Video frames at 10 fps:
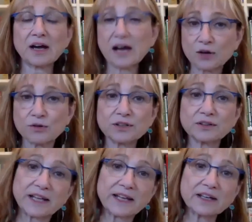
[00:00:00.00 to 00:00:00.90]
our
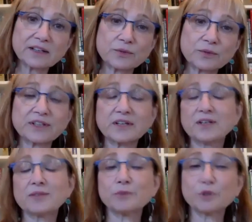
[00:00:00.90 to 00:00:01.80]
land when
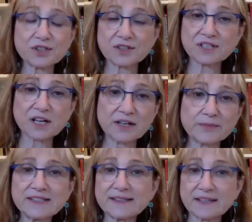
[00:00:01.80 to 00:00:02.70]
most of the time
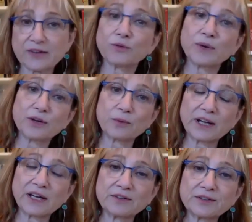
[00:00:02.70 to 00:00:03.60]
it's the other way
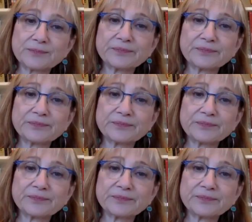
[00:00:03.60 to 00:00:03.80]
around.